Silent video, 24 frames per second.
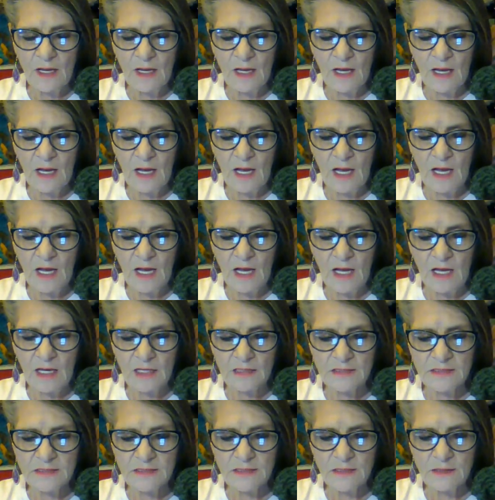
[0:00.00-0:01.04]
"Ah,"
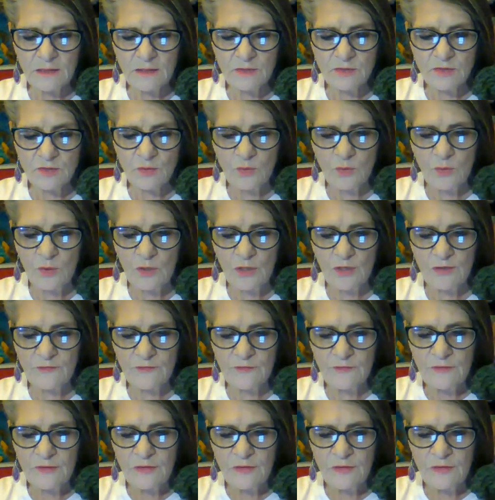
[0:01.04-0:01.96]
said the dwarf,